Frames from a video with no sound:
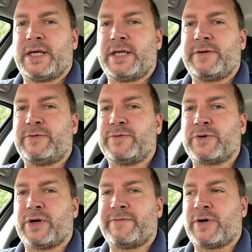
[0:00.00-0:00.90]
if you've
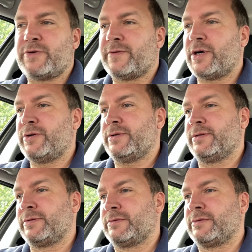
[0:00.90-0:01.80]
got a Volvo
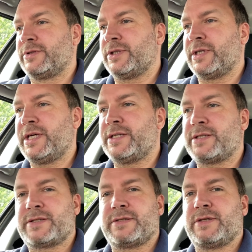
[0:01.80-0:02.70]
that
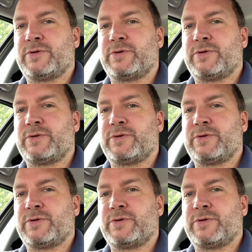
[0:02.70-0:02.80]
needs